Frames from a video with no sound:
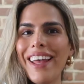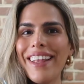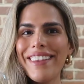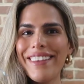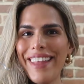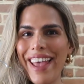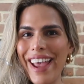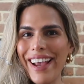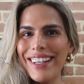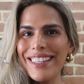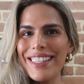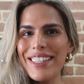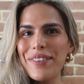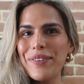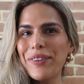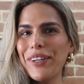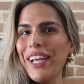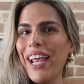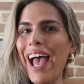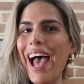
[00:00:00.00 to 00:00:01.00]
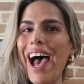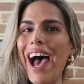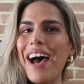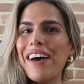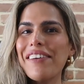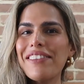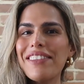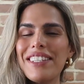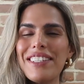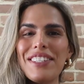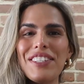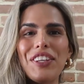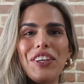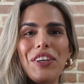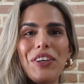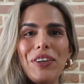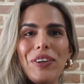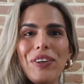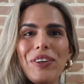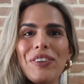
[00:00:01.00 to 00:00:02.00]
Next, we have this
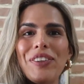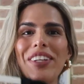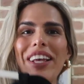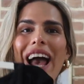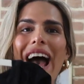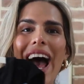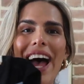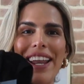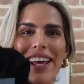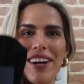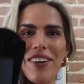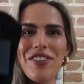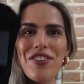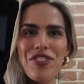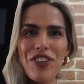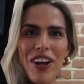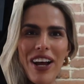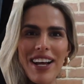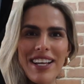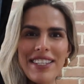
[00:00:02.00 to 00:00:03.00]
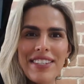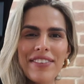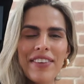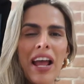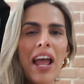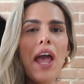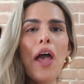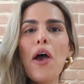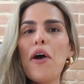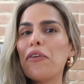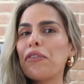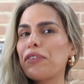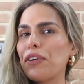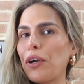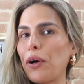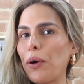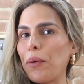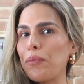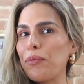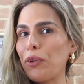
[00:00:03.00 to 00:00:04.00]
cute cutout dress
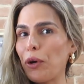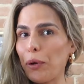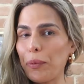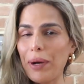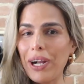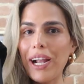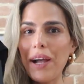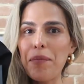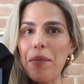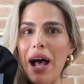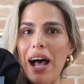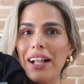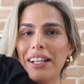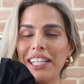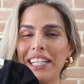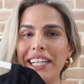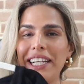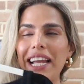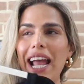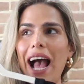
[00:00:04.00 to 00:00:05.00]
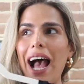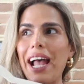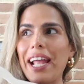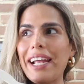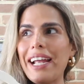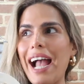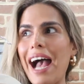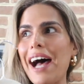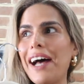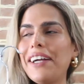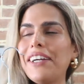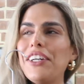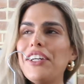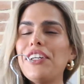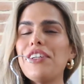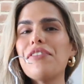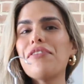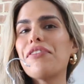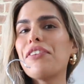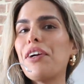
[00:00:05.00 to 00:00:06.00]
from Norma Kamali. I got
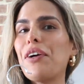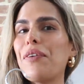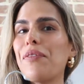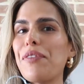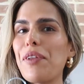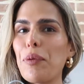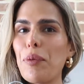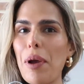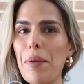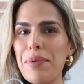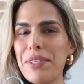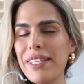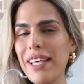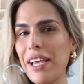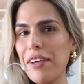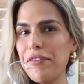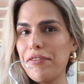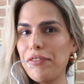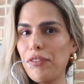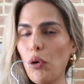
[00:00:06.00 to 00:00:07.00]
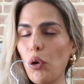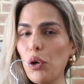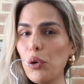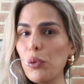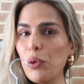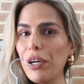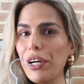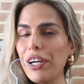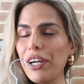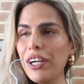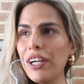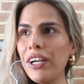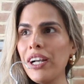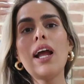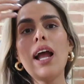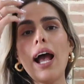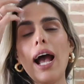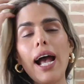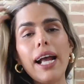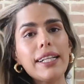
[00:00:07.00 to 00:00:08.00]
her from the website Forward.
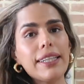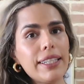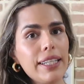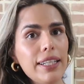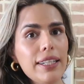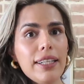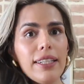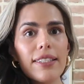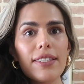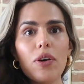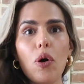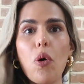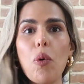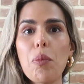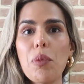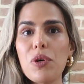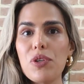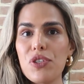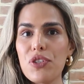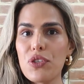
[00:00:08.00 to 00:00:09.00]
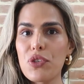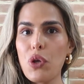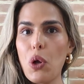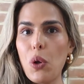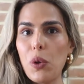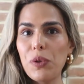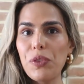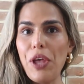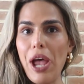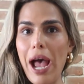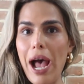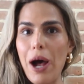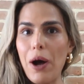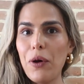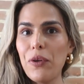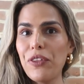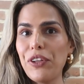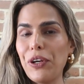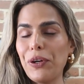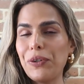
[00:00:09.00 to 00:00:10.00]
I think it's almost sold
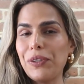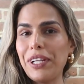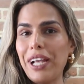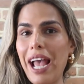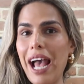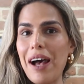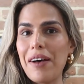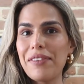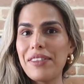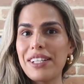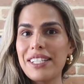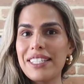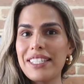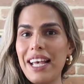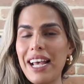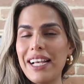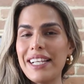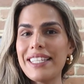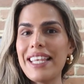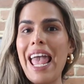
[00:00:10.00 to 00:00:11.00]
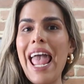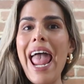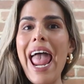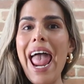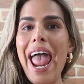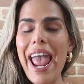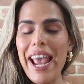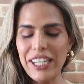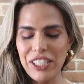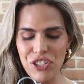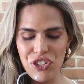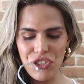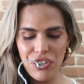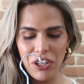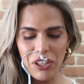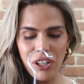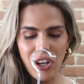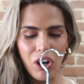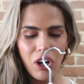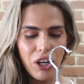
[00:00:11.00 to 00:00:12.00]
out. They only have the size
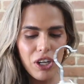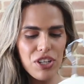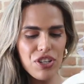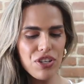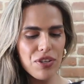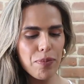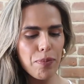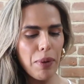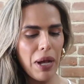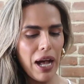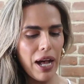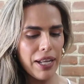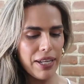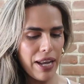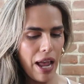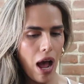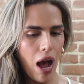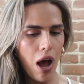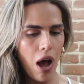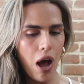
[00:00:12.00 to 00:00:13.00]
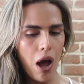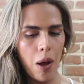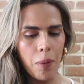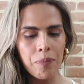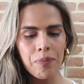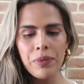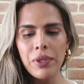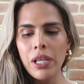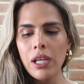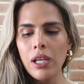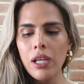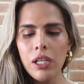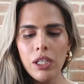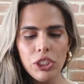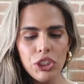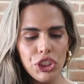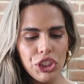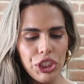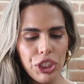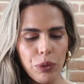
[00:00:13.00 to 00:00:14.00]
extra large, but
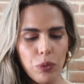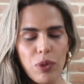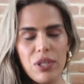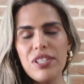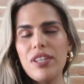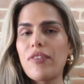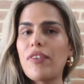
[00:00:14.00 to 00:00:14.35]
she was